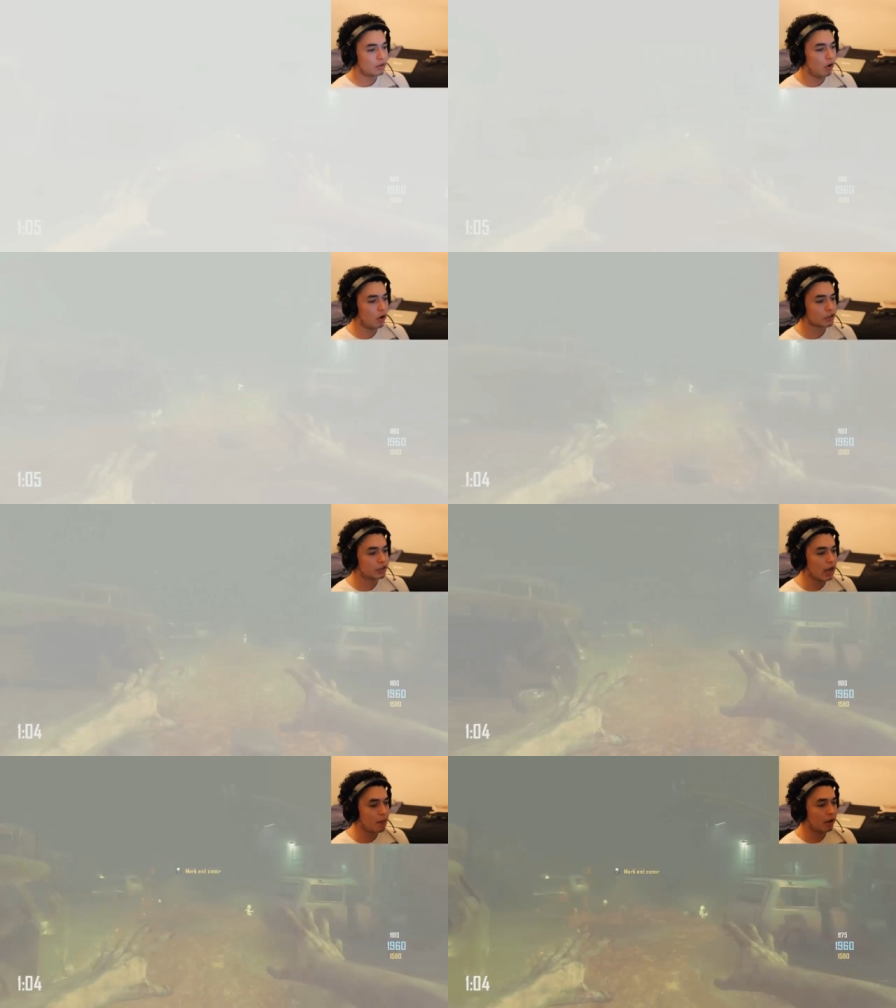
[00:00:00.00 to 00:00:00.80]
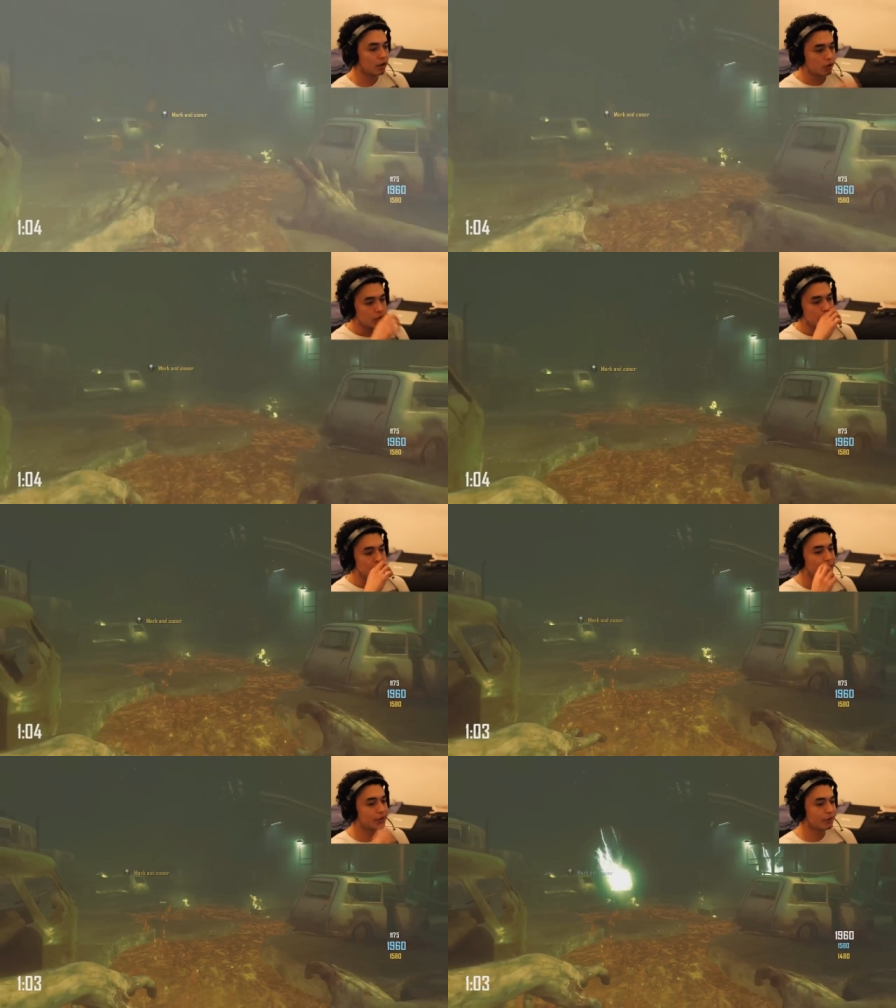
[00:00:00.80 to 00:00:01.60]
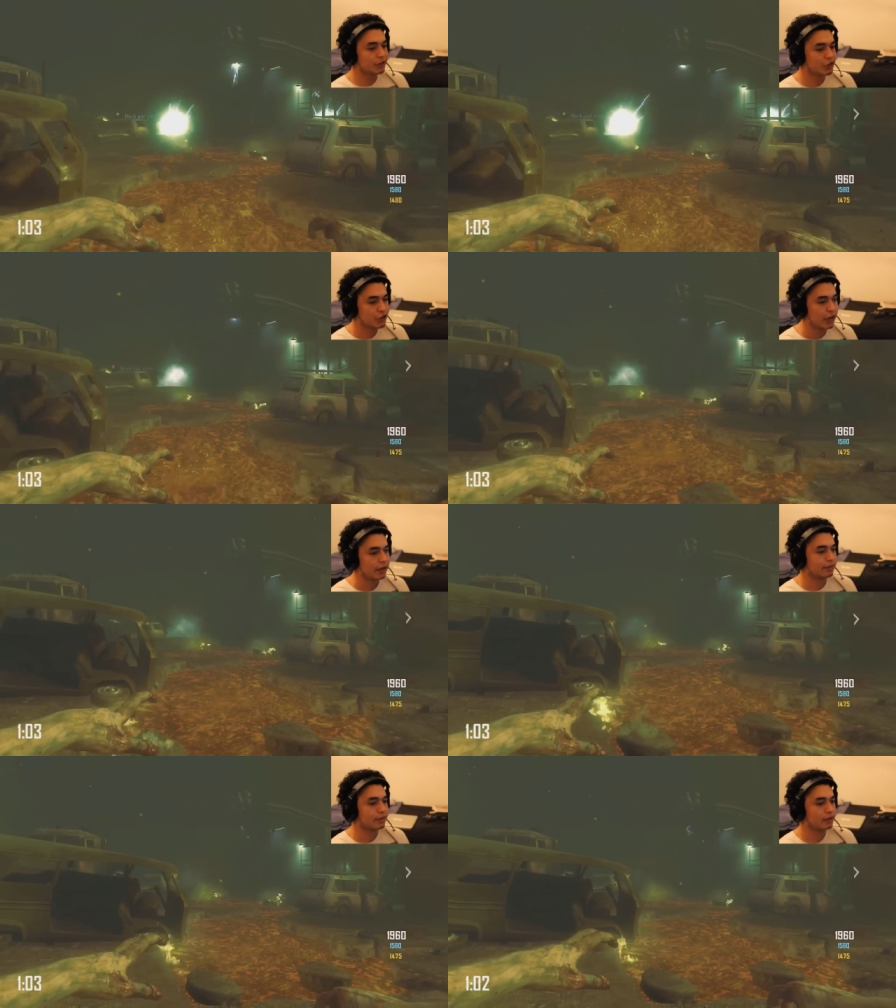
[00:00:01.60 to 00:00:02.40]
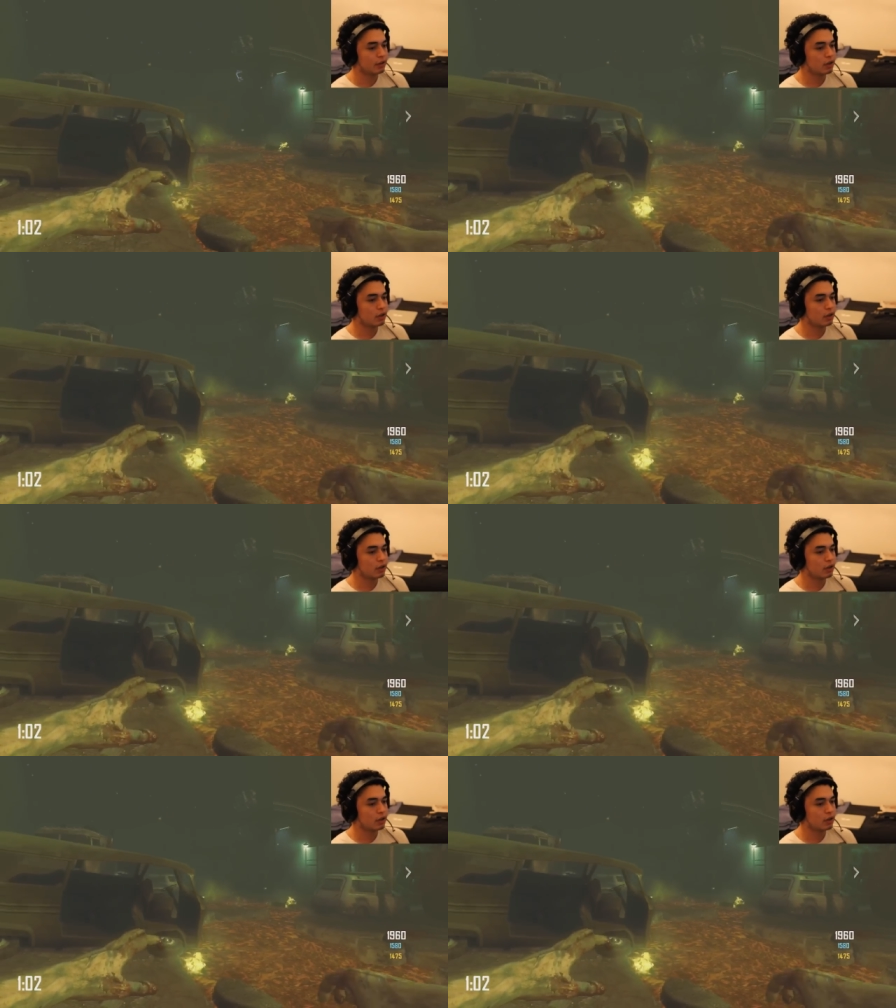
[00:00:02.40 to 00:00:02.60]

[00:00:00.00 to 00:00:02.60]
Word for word: Gosh damn it, I got nuked. Shit.